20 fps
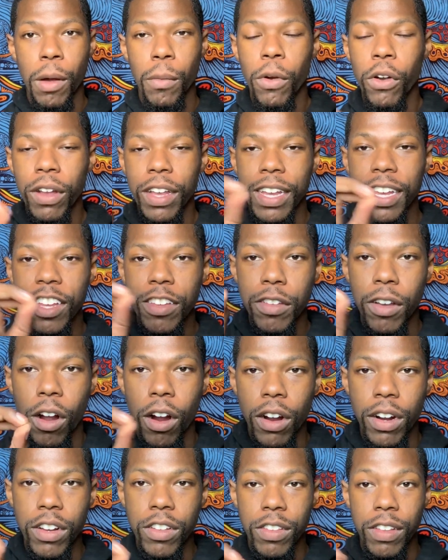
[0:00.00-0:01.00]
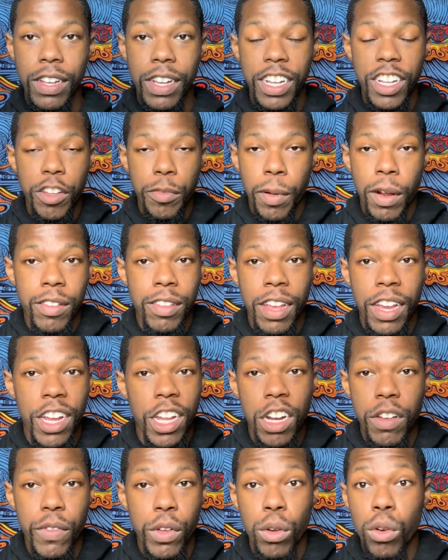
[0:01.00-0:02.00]
I want each artist and each person I
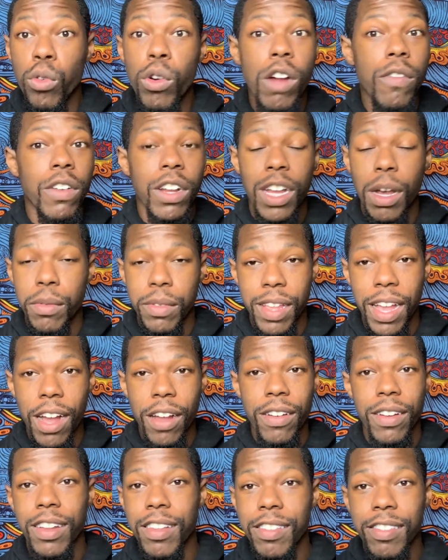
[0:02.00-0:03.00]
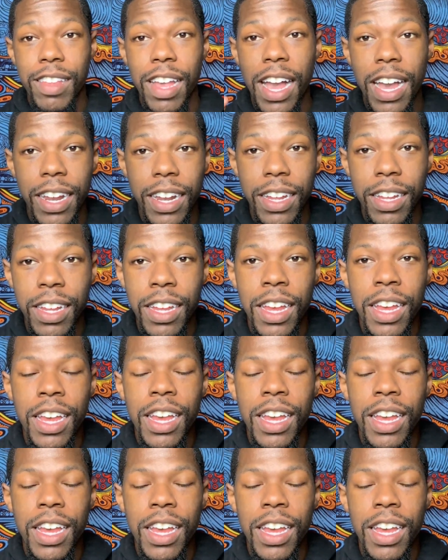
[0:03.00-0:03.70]
interview, whoever comes down here to sign it.